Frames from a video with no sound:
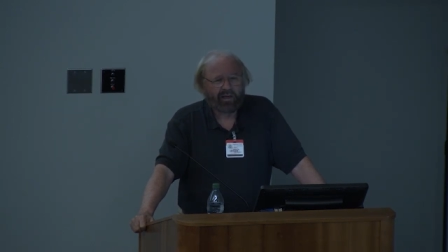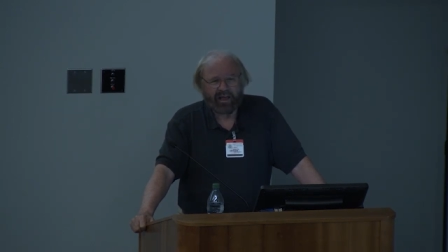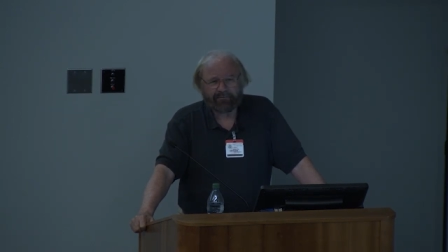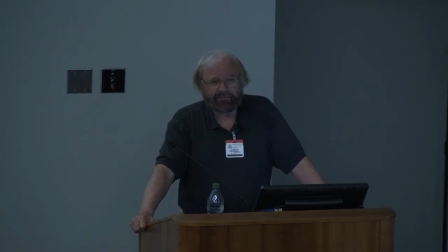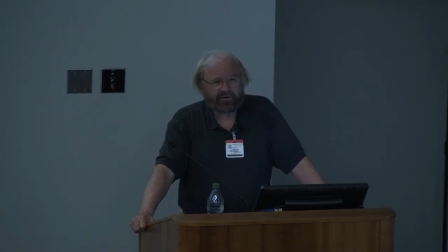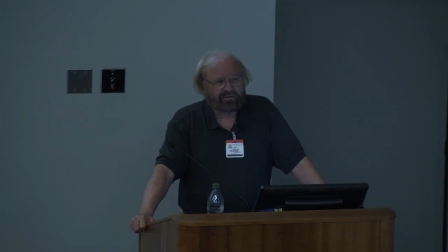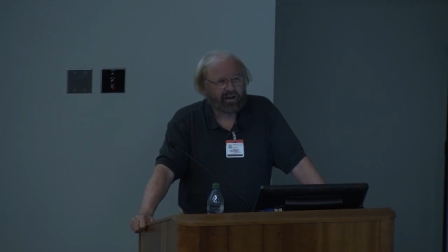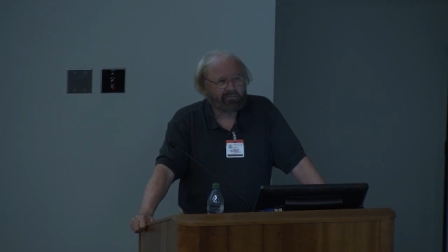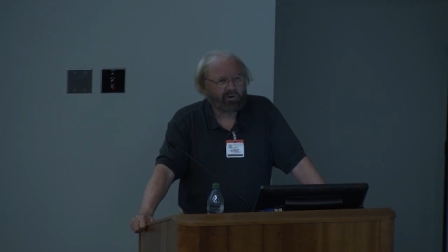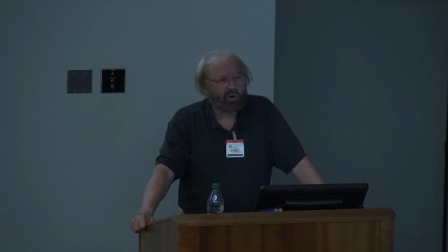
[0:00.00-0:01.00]
Every
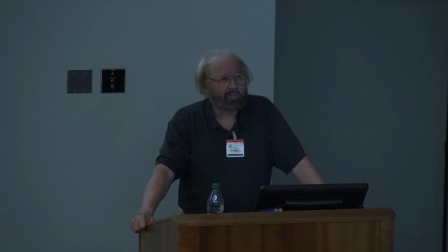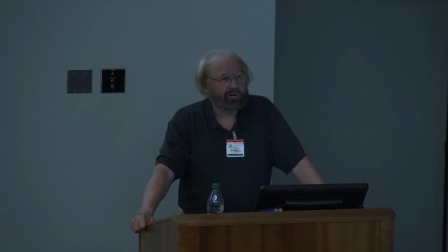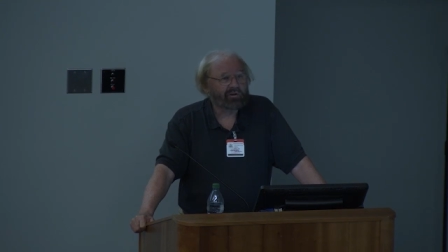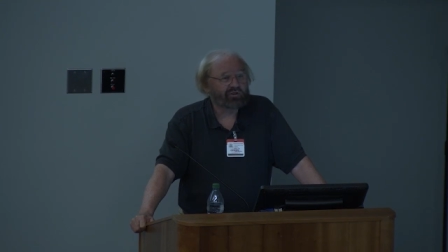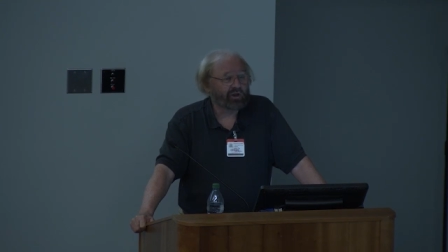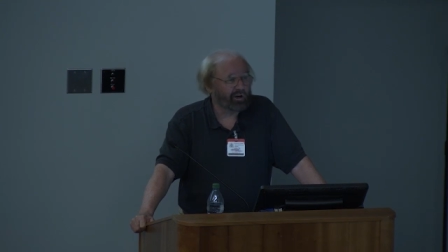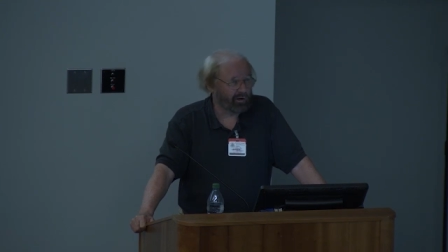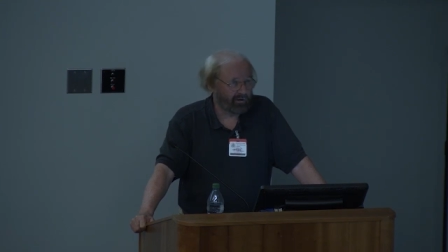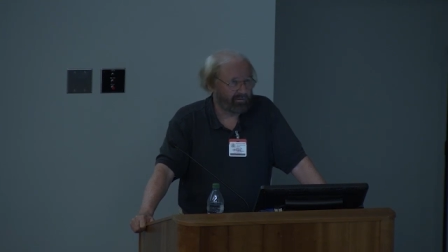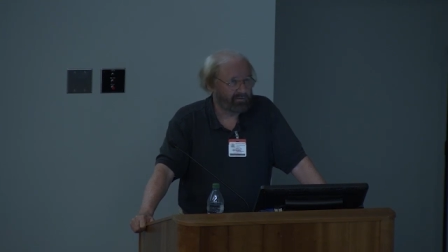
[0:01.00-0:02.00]
time you open a
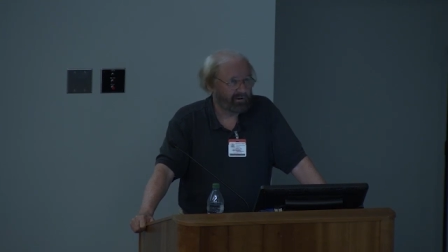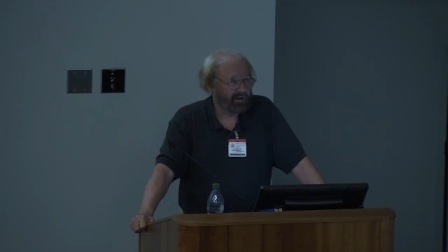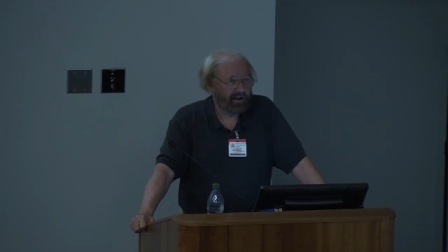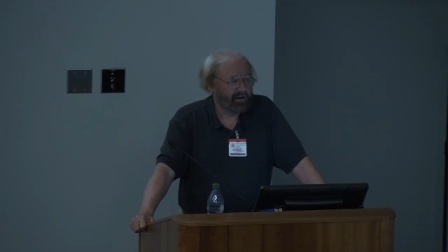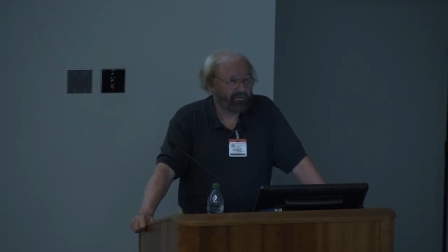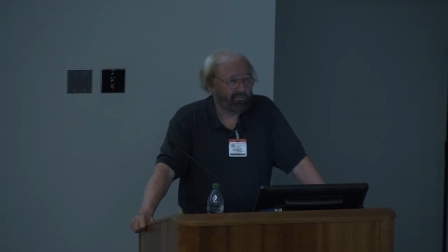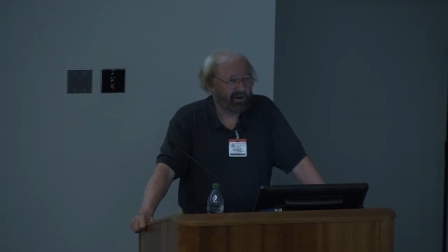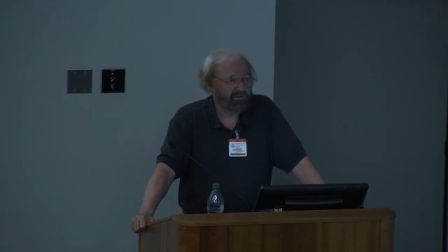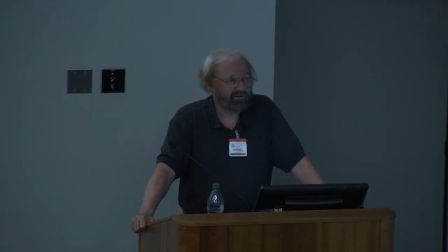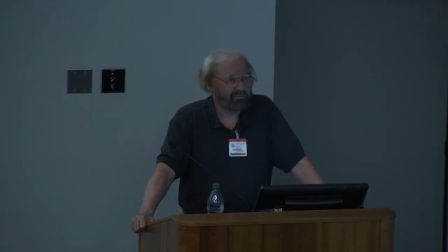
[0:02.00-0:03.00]
journal, any of the
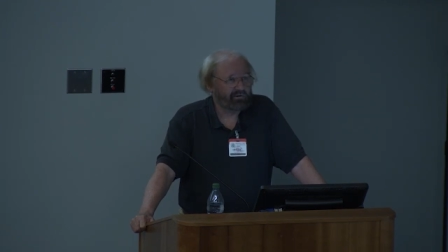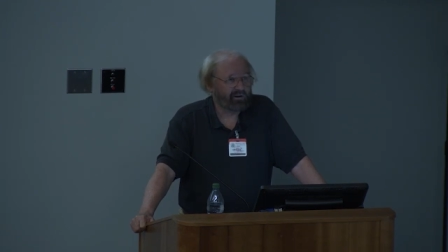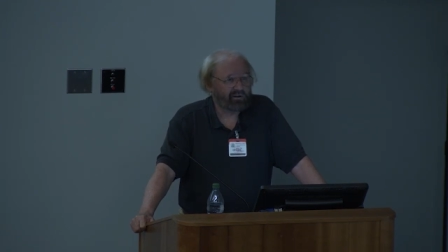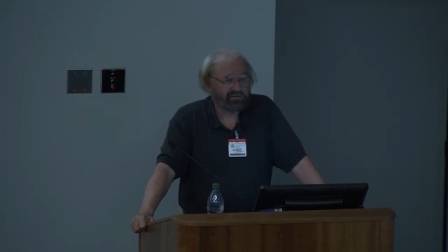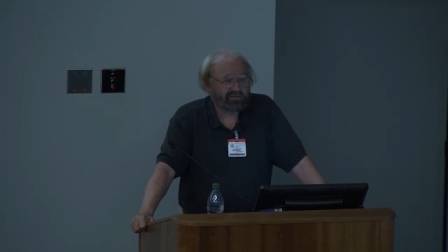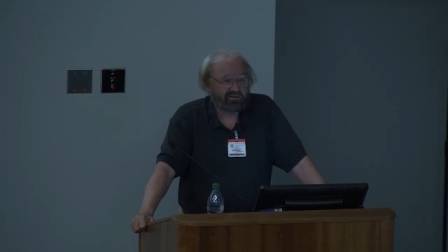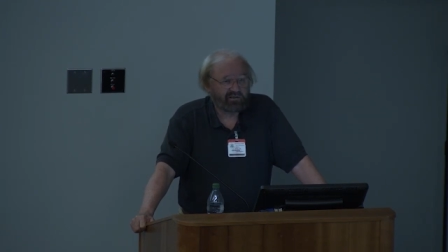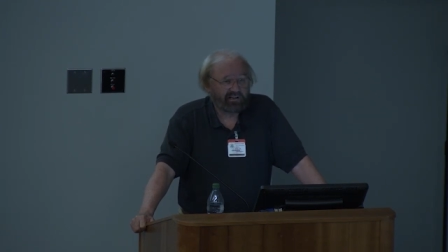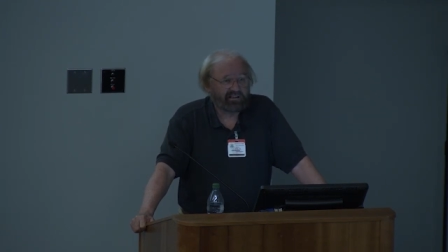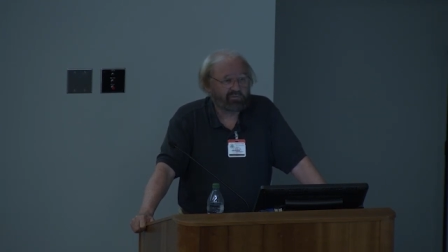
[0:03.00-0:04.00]
mainstream journals, there's
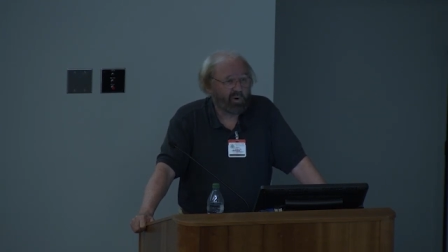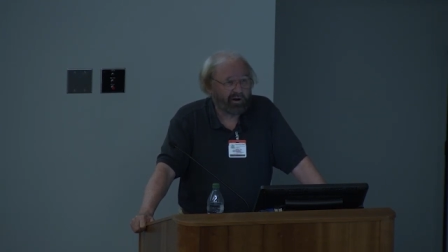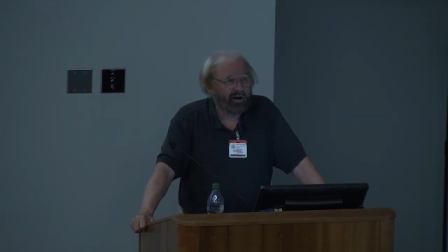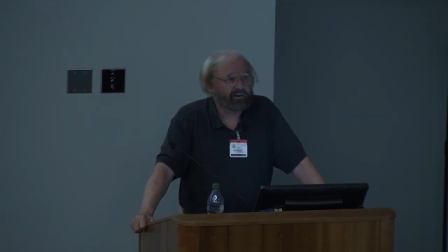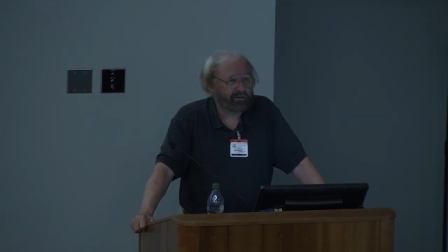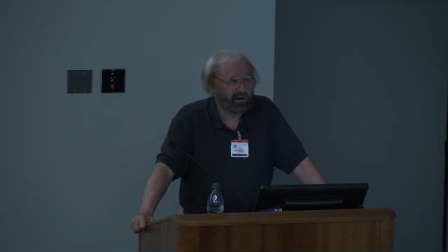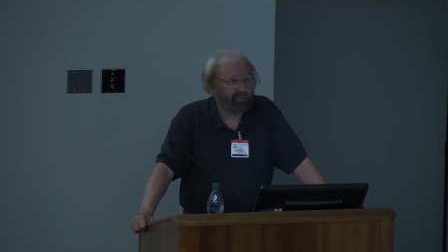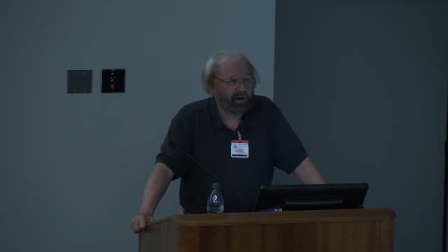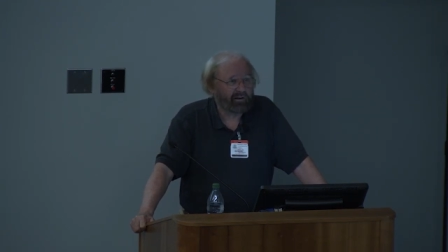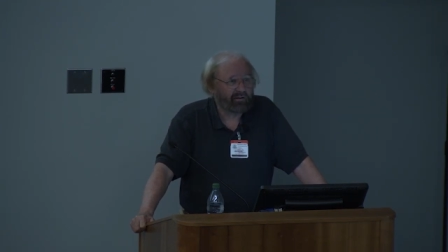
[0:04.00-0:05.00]
usually at least one article
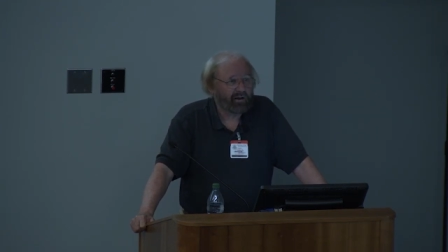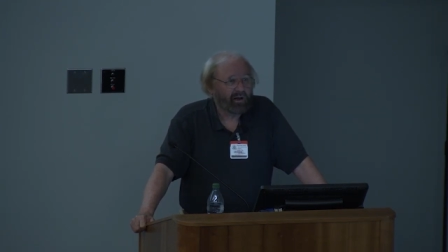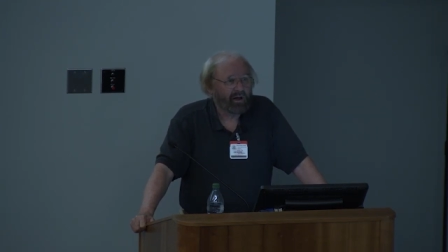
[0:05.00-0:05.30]
about it.